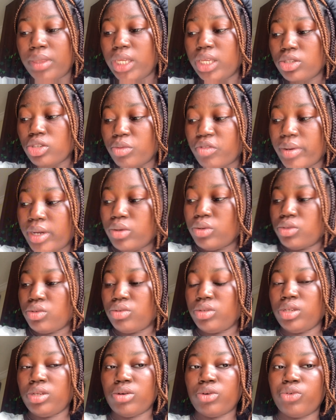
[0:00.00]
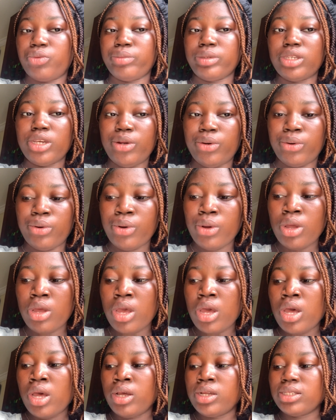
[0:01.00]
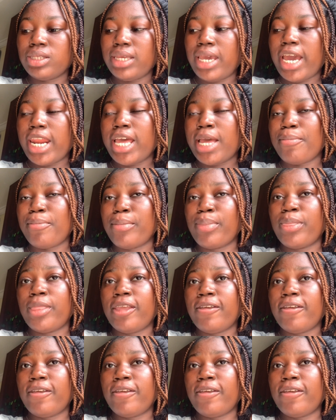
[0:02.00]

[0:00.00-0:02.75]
I'm taking some of my clothes to the tailor to get them.